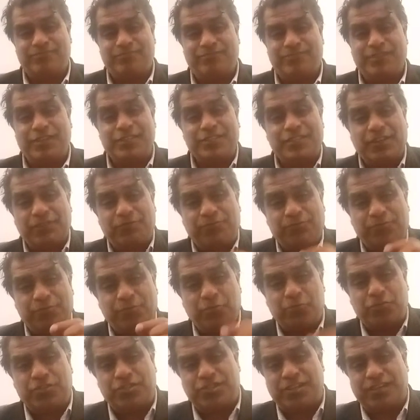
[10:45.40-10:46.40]
is a
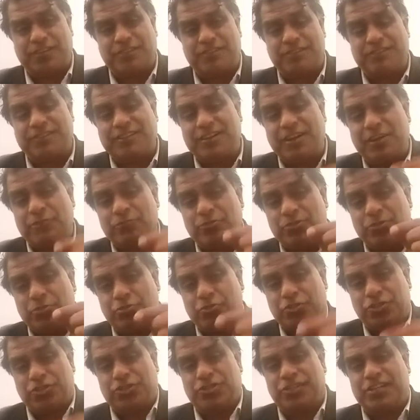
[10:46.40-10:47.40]
future
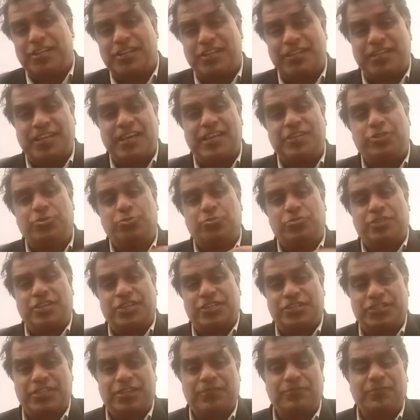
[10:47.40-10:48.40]
revolutionary
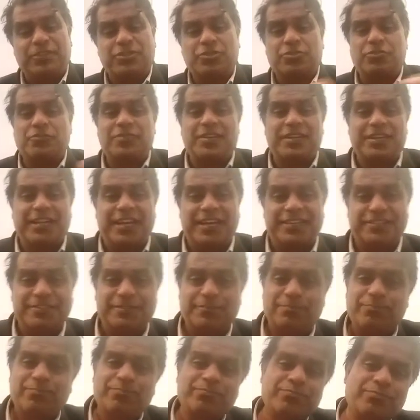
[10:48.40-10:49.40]
education which you will get.
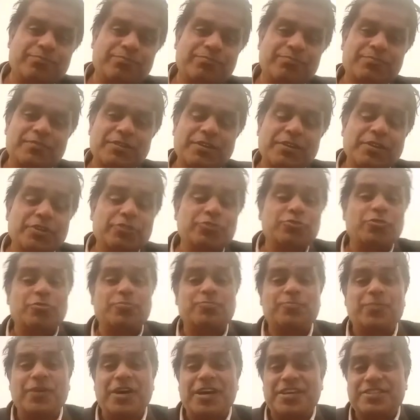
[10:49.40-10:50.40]

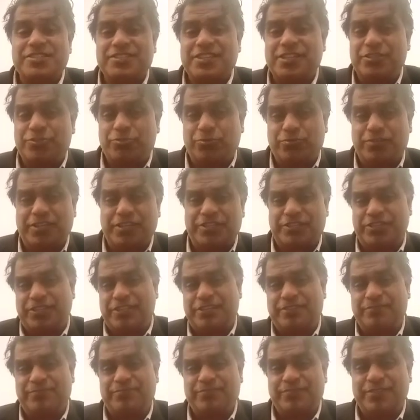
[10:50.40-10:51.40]
Your past
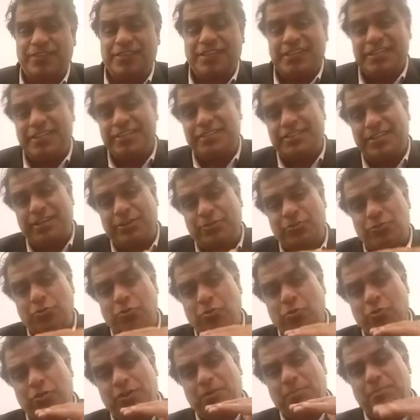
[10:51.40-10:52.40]
education is a
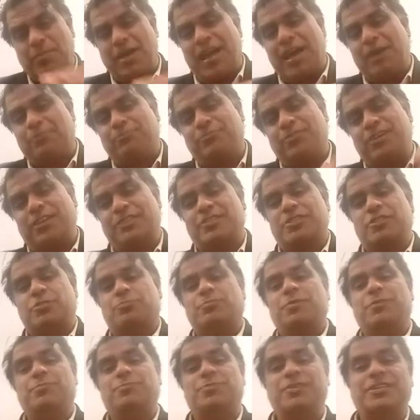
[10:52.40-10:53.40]
roadmap for this
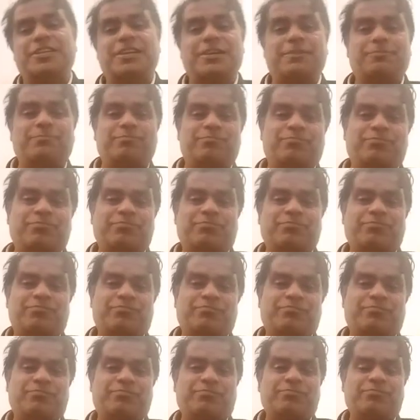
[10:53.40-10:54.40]
BBA.
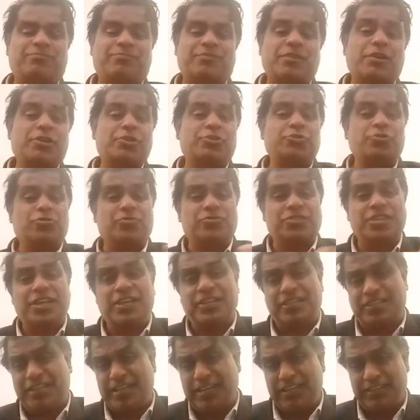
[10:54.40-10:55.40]
Your
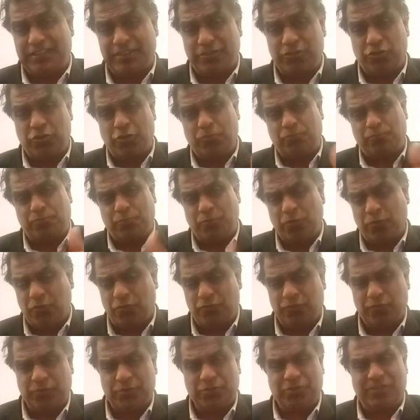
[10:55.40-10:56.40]
thinking, your
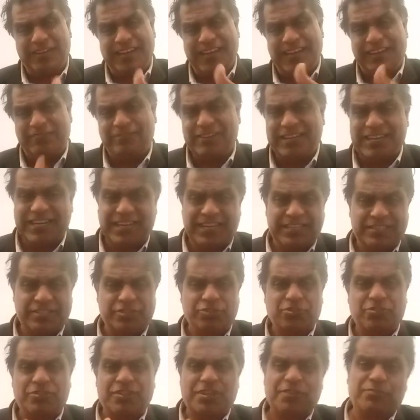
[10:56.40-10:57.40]
proof, your evidence,
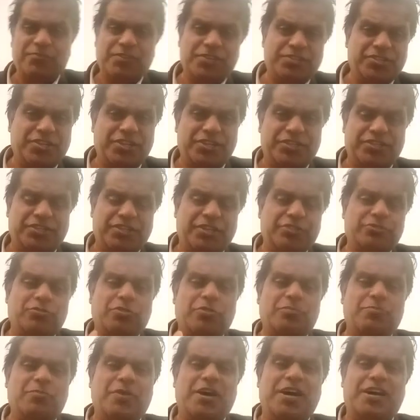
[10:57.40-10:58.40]
your conversation,
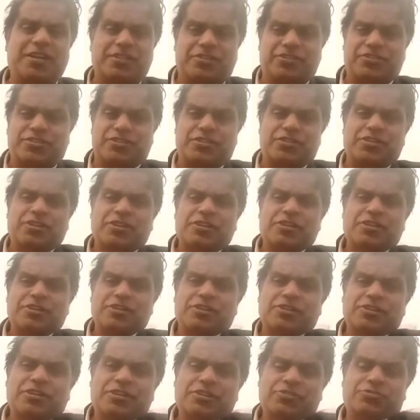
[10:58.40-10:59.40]
your marks,
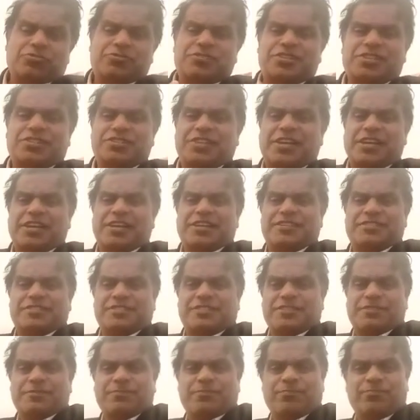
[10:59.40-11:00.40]
your
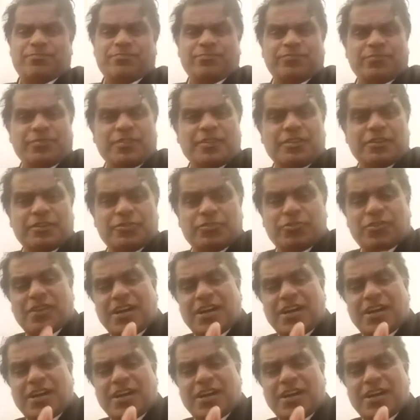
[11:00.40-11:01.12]
details, your